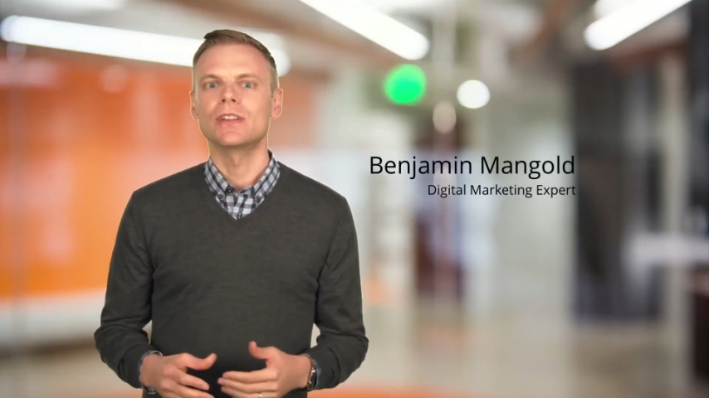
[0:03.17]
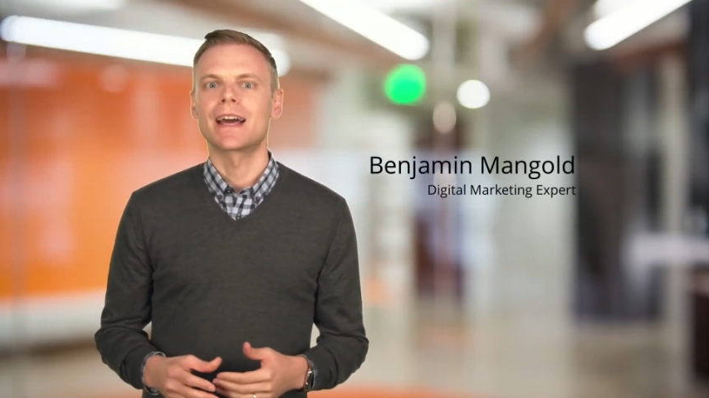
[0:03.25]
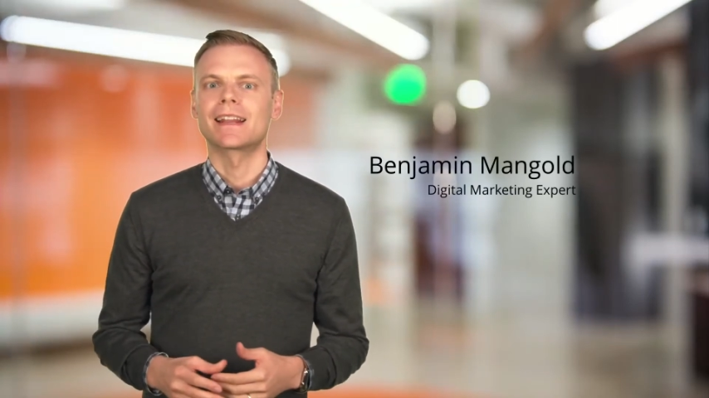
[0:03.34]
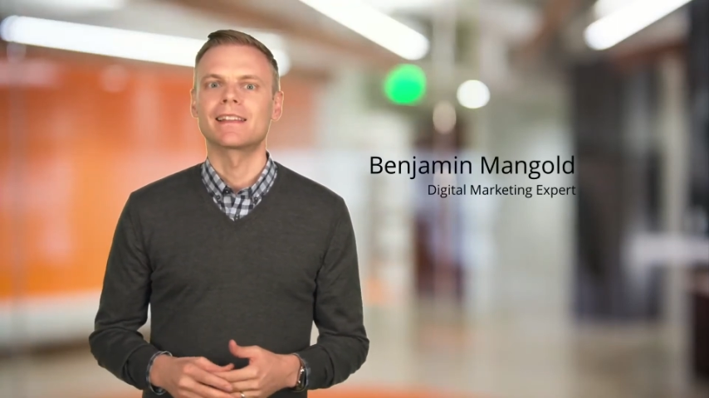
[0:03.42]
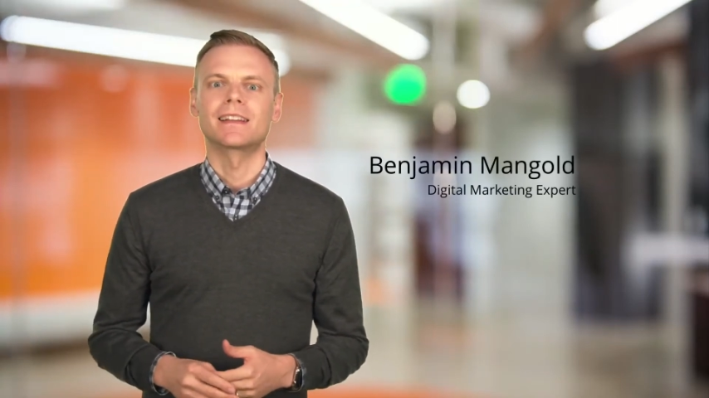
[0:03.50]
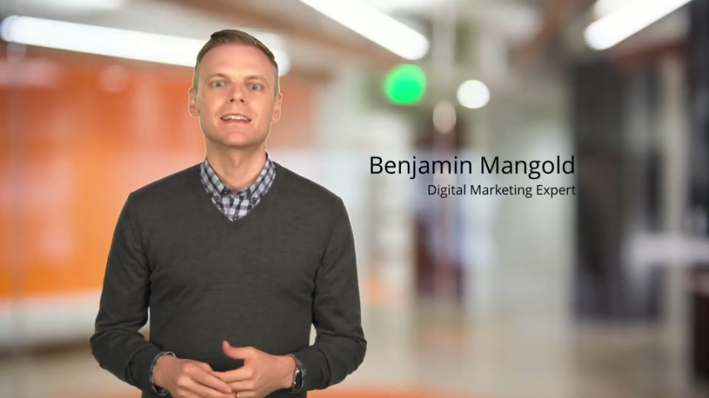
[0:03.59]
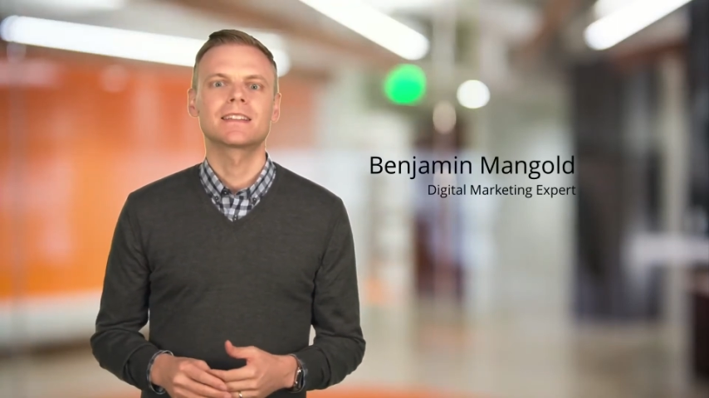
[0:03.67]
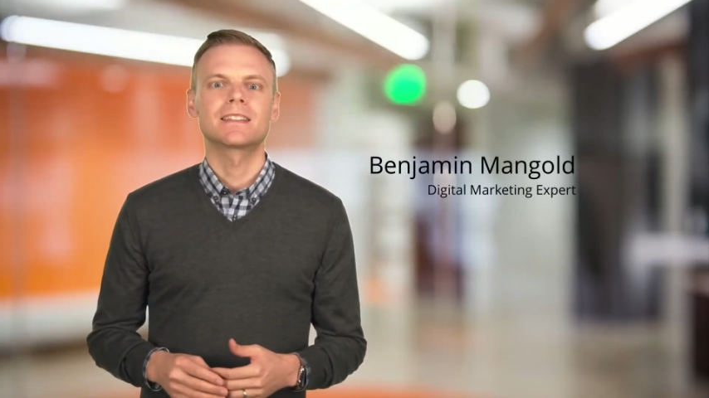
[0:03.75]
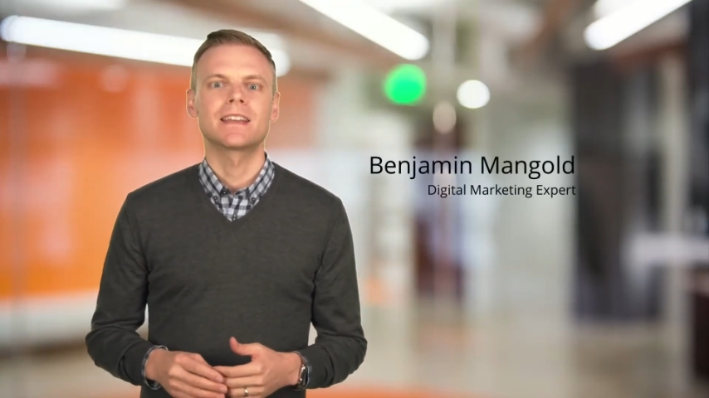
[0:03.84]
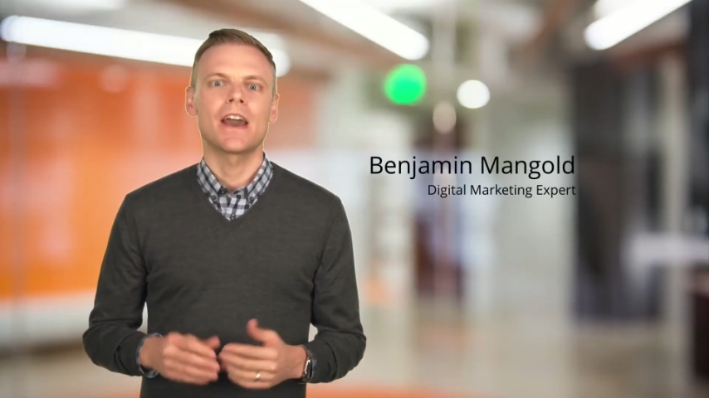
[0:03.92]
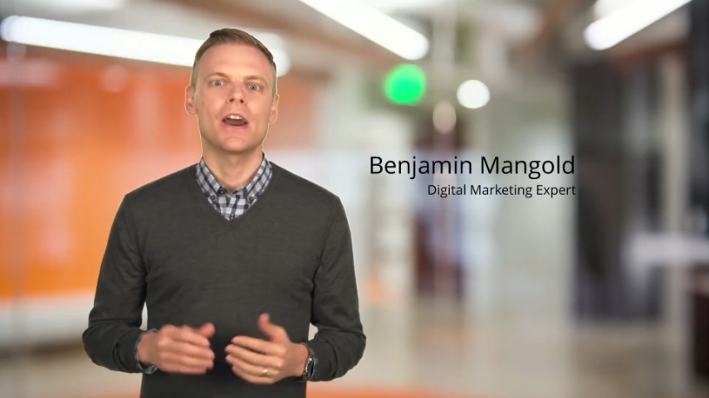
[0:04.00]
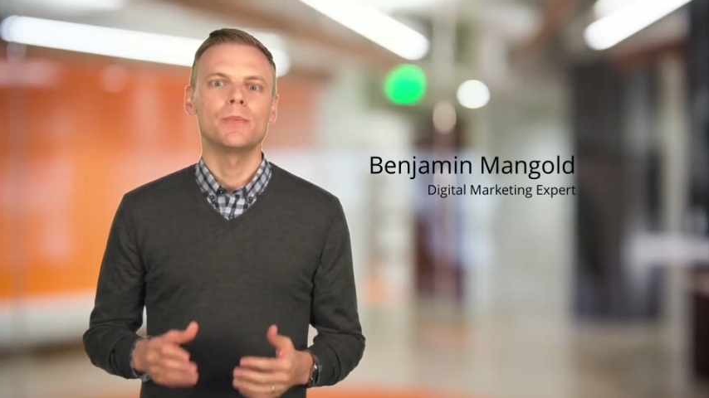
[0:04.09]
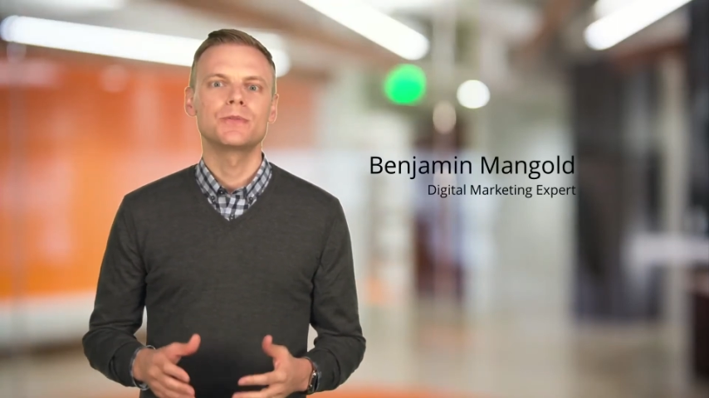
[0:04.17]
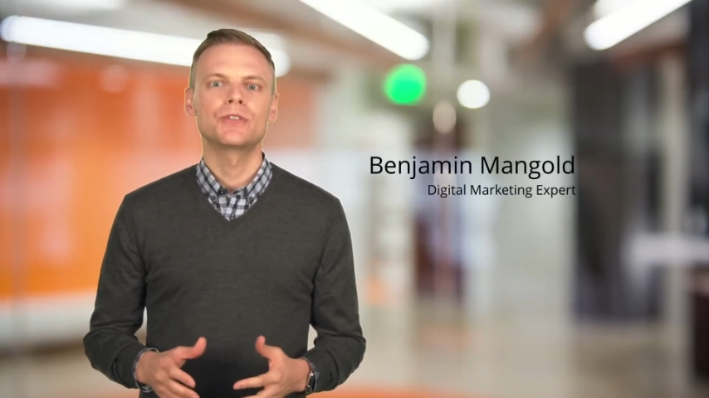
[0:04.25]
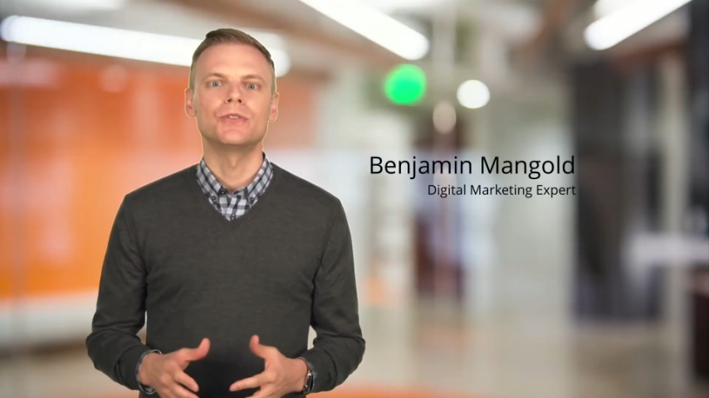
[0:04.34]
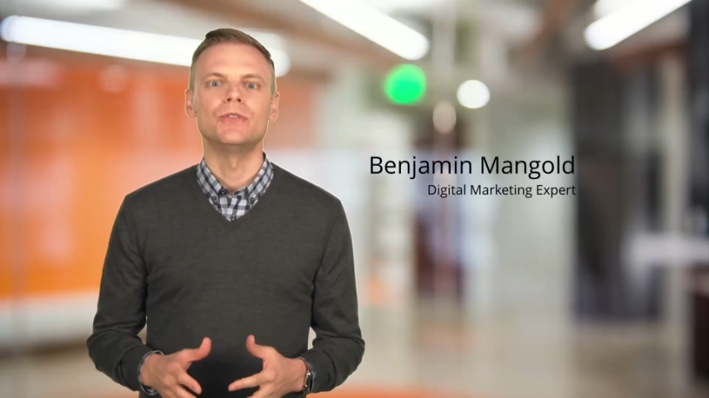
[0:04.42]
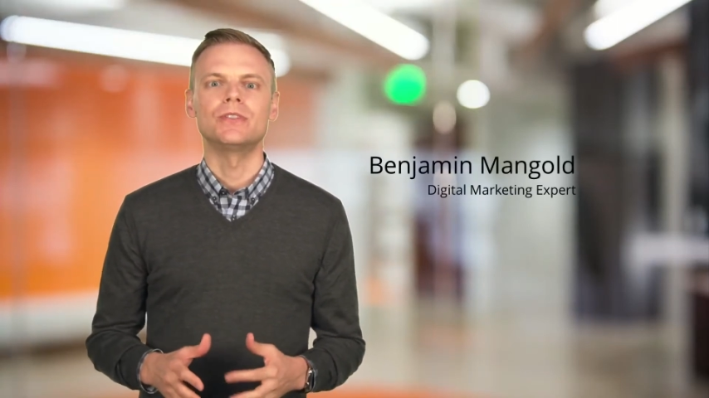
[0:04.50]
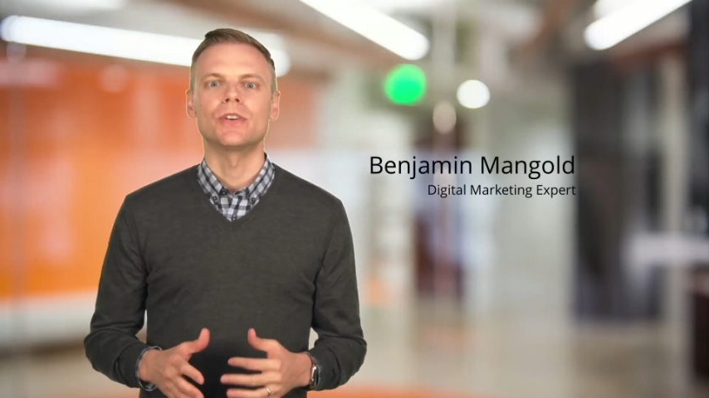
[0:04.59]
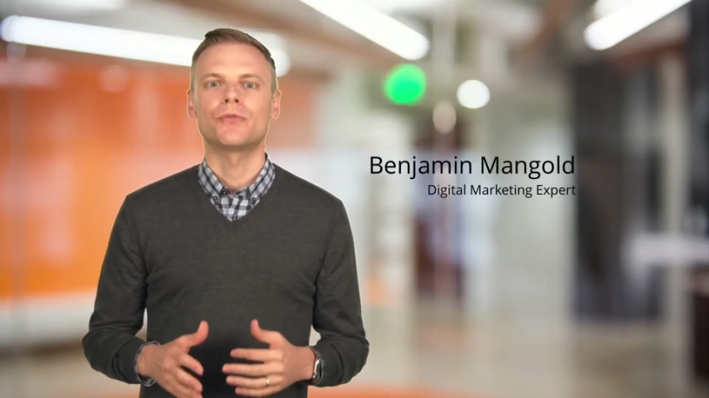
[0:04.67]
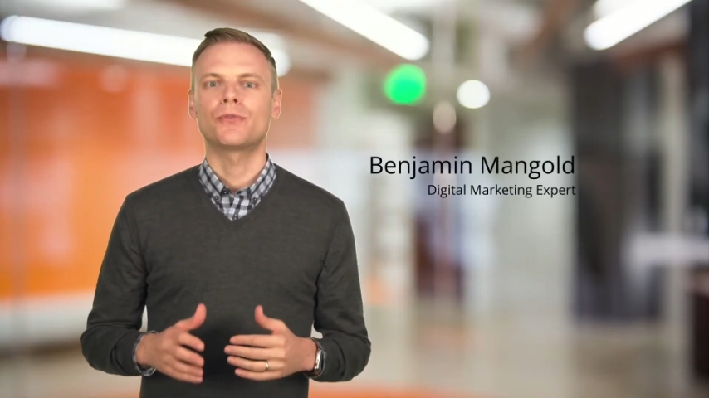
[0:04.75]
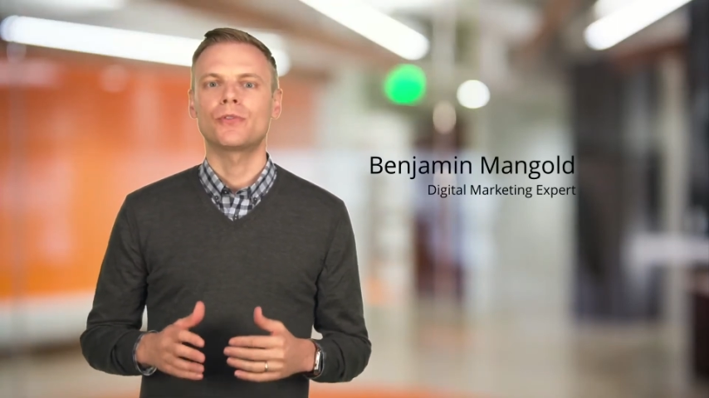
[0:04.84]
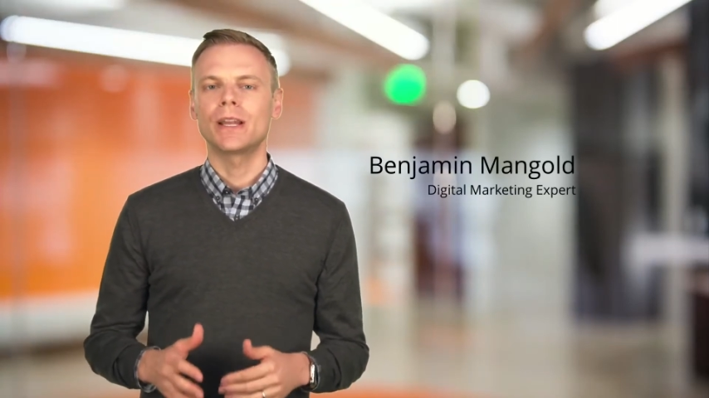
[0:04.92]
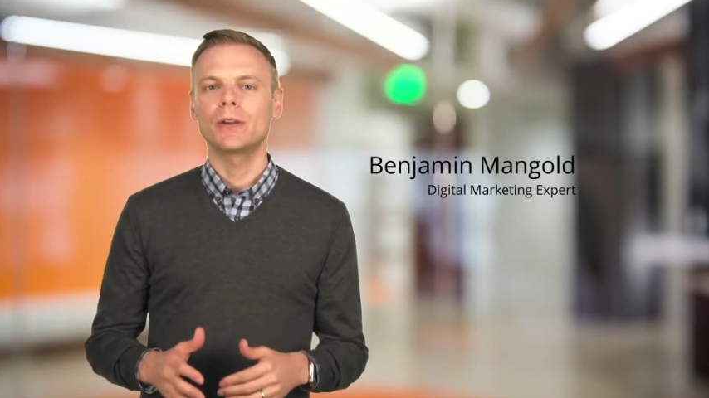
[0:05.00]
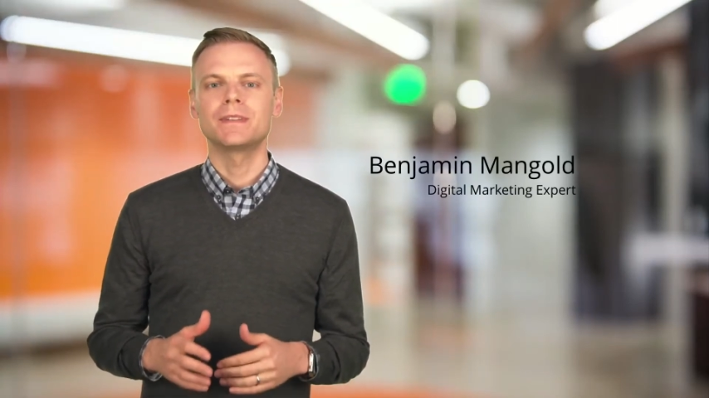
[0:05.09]
Analytics to help choose a
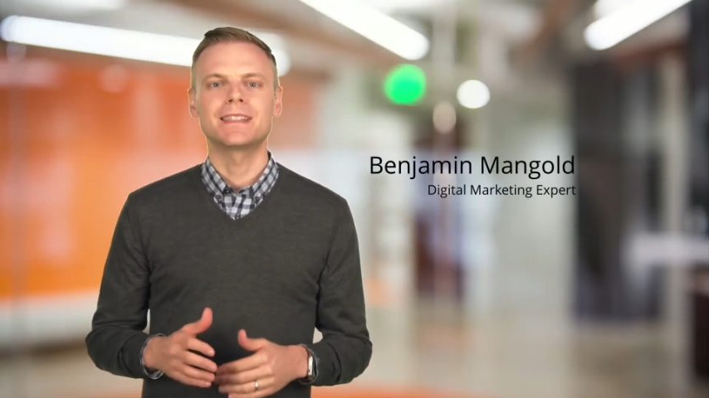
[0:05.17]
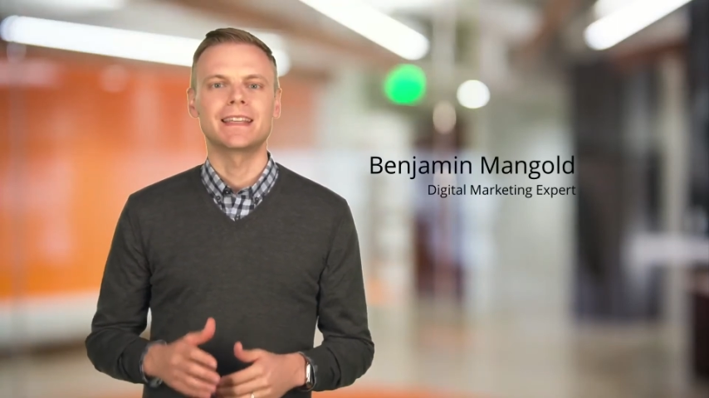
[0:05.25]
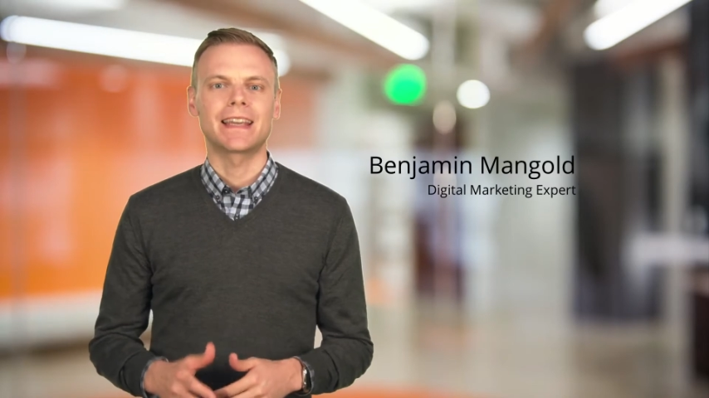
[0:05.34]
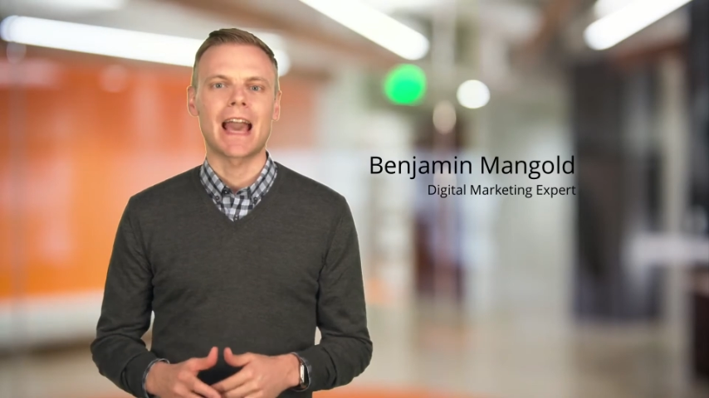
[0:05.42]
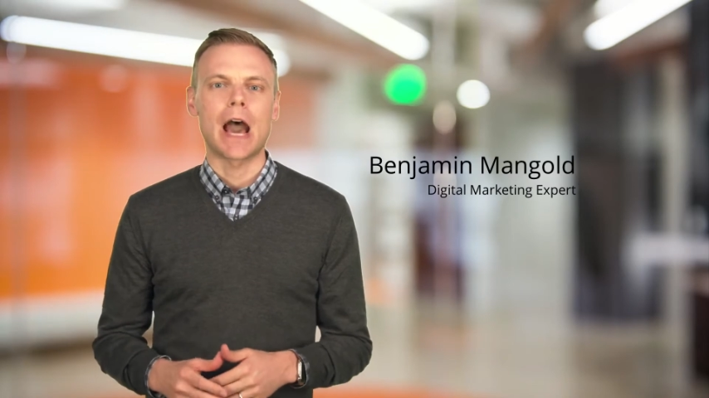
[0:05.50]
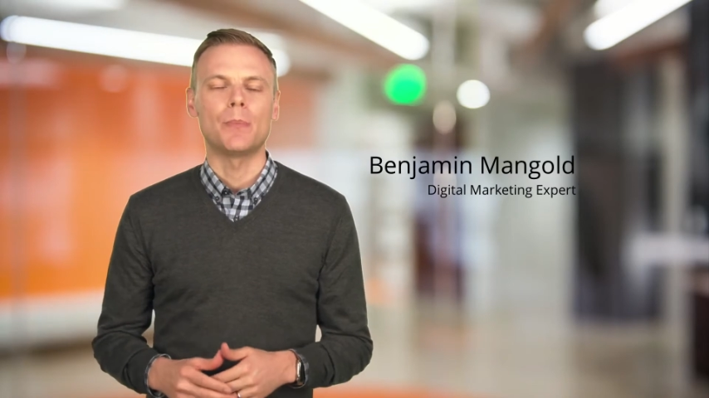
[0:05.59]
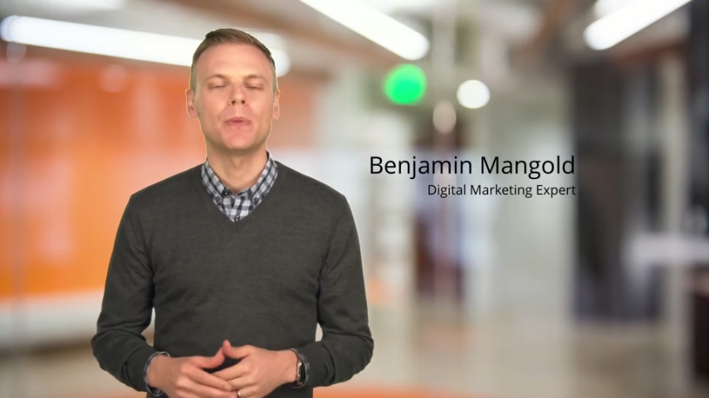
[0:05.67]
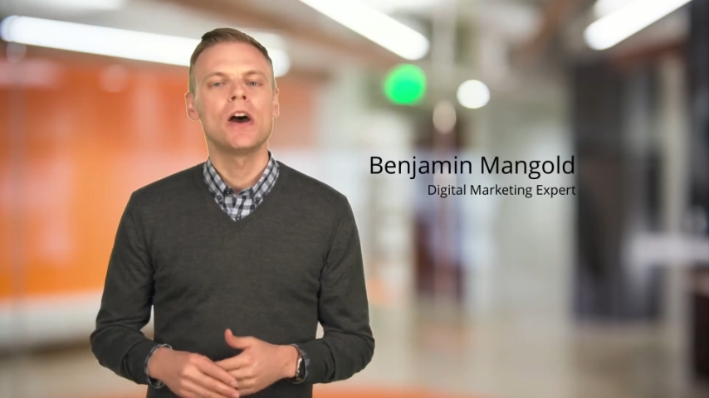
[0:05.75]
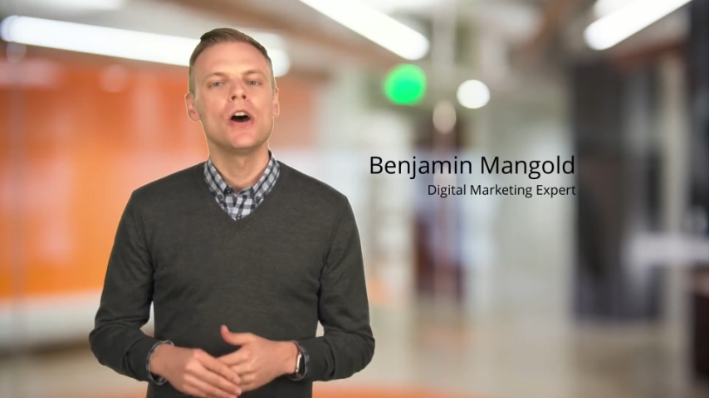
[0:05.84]
frequency cap